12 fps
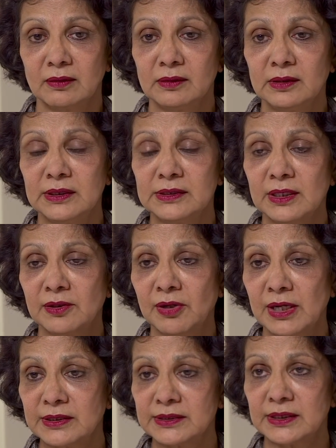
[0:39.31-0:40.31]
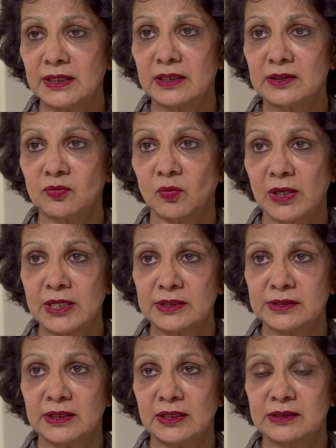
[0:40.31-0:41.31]
These are red cells, white
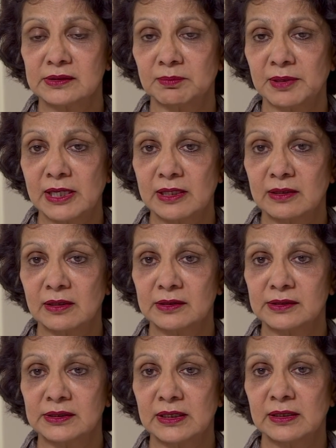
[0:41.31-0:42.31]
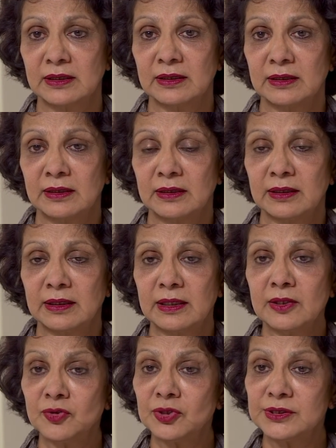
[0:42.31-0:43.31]
cells, platelets.
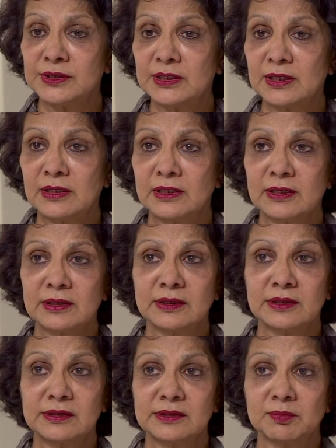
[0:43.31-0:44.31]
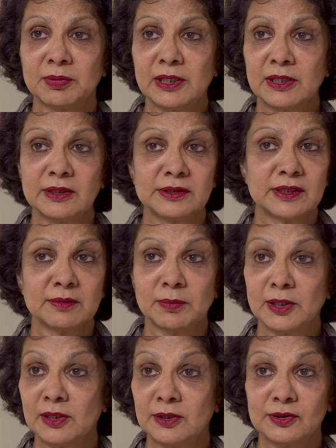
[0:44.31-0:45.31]
Interestingly, these billions and
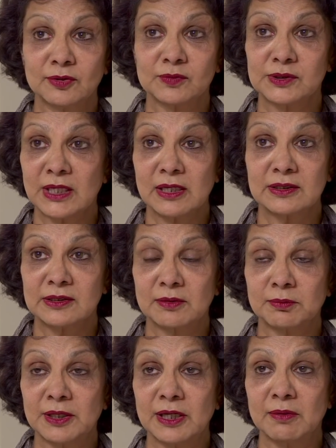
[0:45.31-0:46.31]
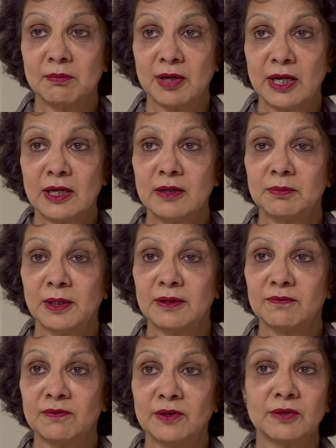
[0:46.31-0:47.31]
billions of cells are being made
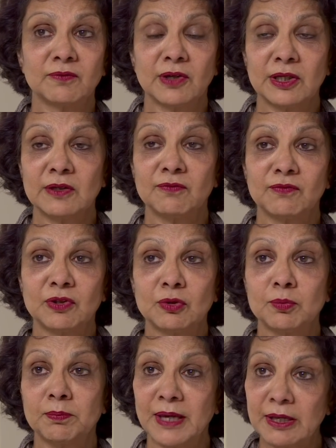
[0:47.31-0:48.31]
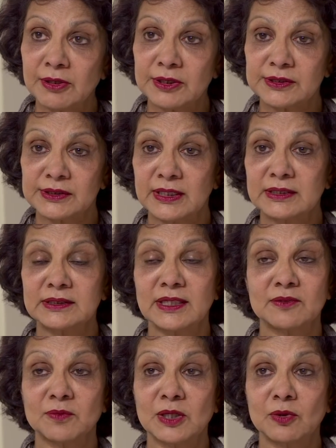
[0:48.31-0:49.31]
by very few parent cells
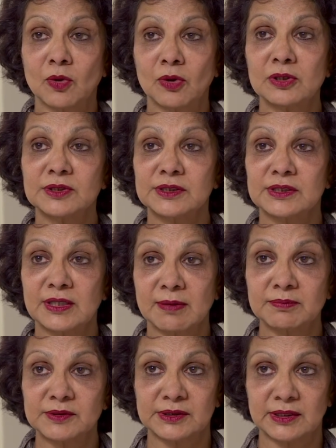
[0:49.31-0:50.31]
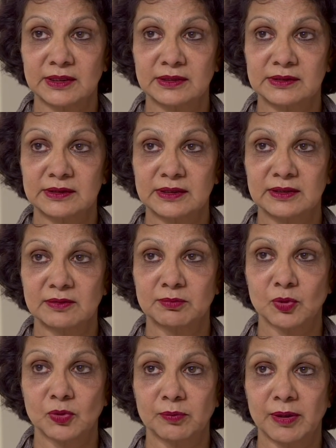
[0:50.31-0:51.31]
that we call stem cells in the
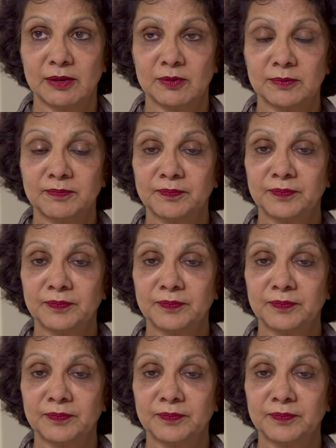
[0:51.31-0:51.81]
bone marrow.